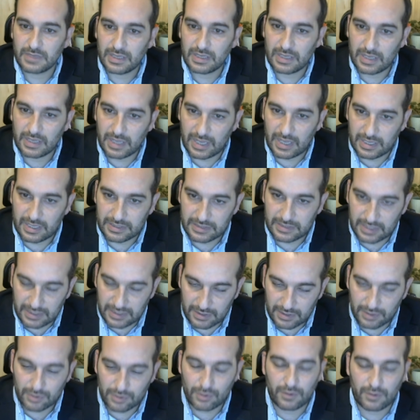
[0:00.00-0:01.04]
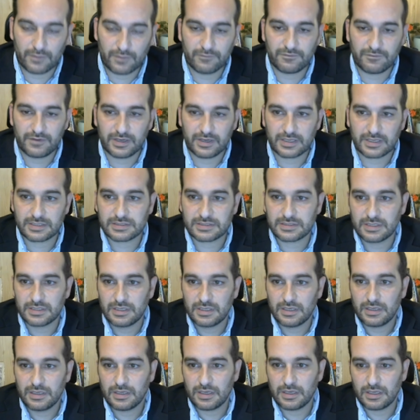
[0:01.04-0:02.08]
and inner conflict.
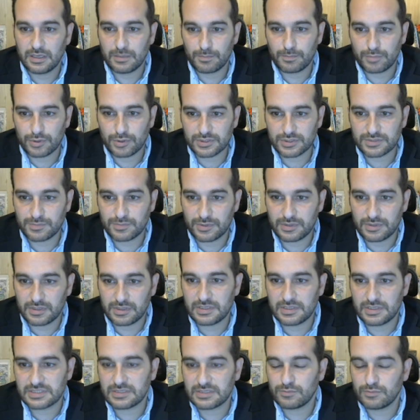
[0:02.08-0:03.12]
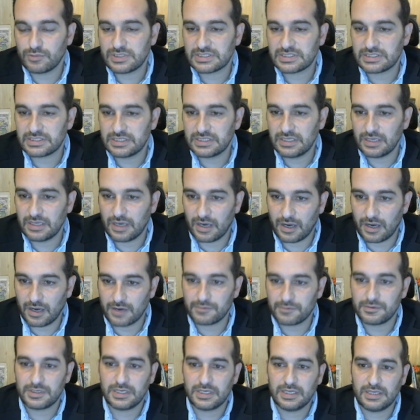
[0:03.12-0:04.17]
In postmodernism, we see
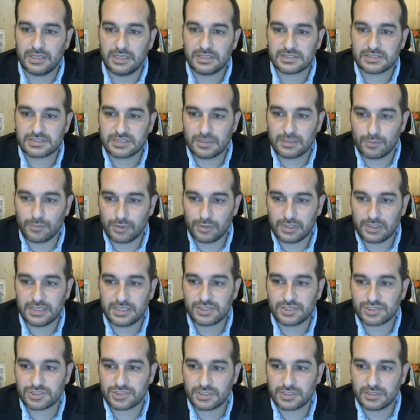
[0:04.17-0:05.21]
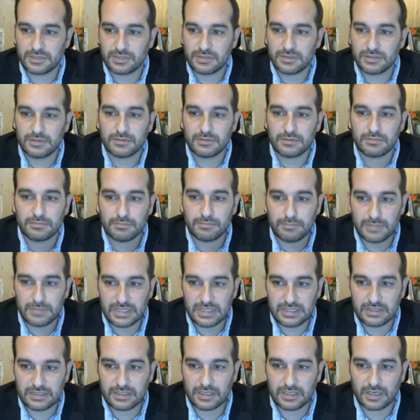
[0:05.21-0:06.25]
irony, simulation,
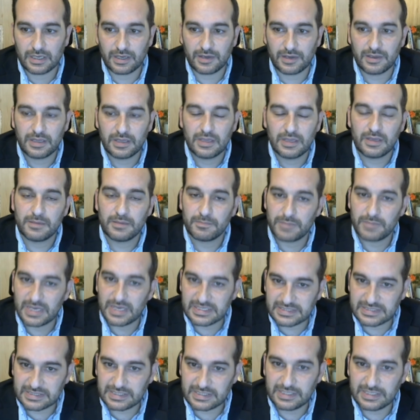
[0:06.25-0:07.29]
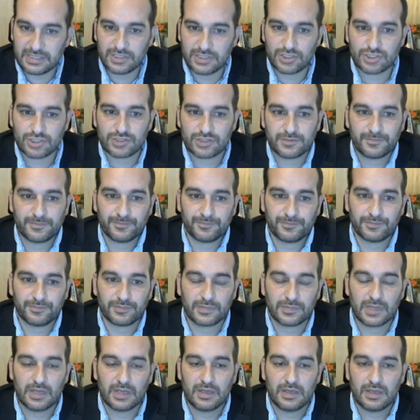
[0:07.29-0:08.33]
media, pastiche.
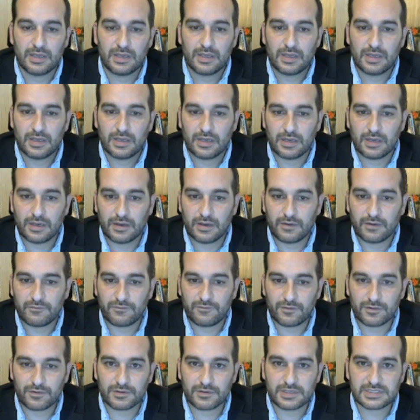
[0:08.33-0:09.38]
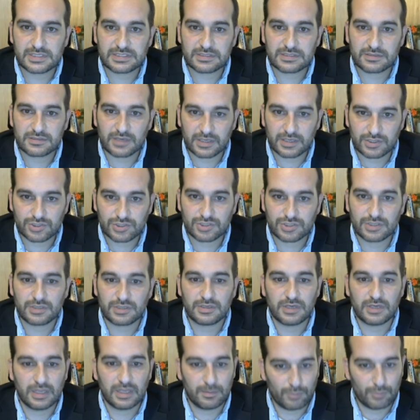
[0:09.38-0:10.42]
For the
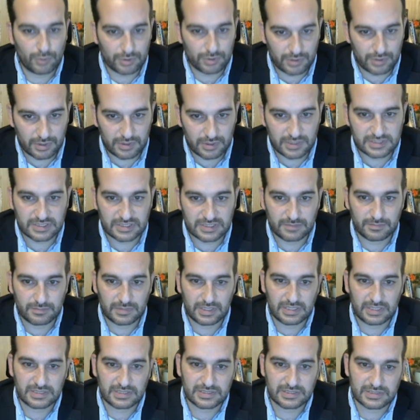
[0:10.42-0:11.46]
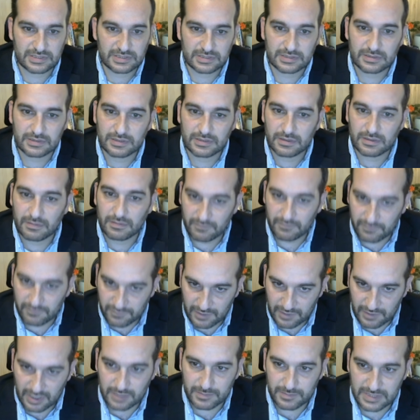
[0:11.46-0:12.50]
structure in modernism, it's
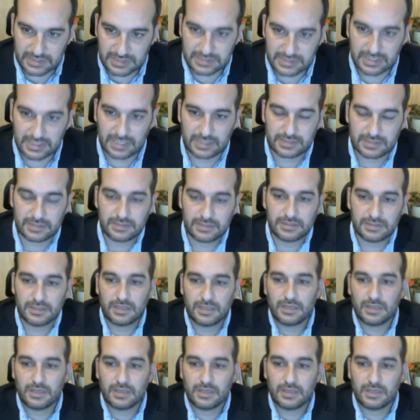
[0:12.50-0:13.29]
fragmented,